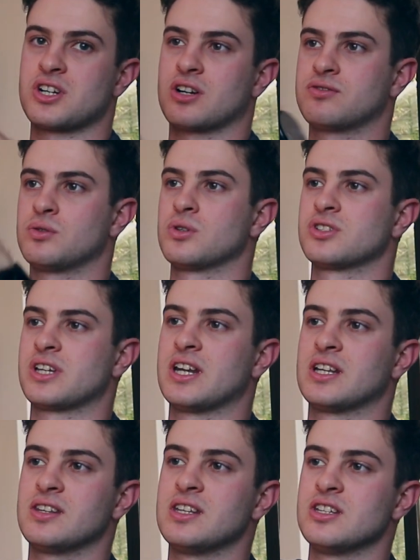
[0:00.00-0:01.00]
out for is
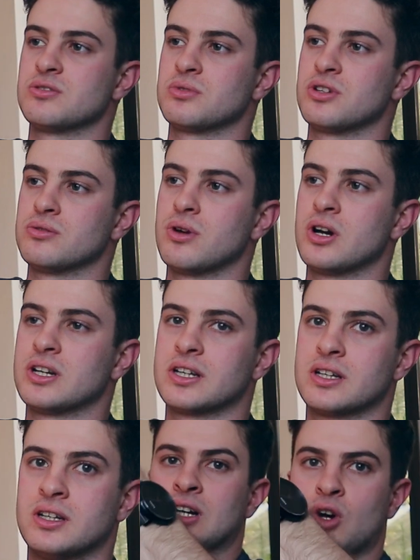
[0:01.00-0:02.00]
getting these when you're
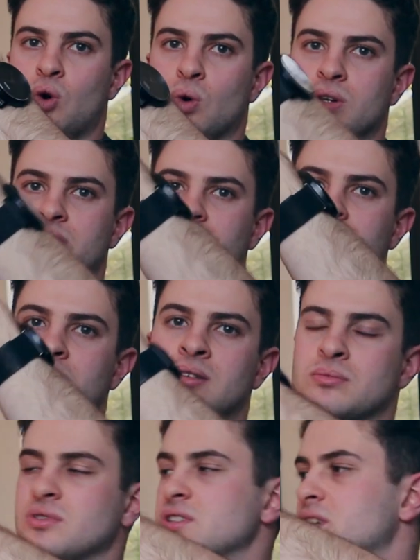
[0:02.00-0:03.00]
rolling caught in,
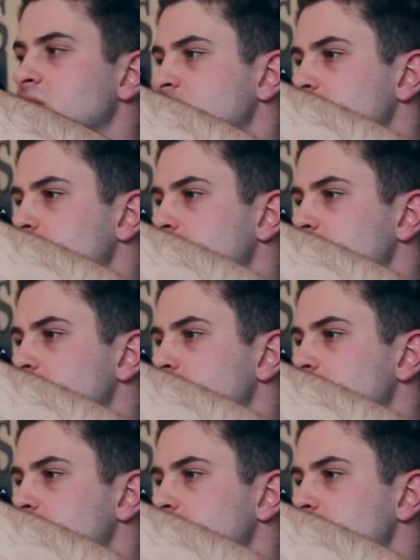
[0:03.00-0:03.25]
because it is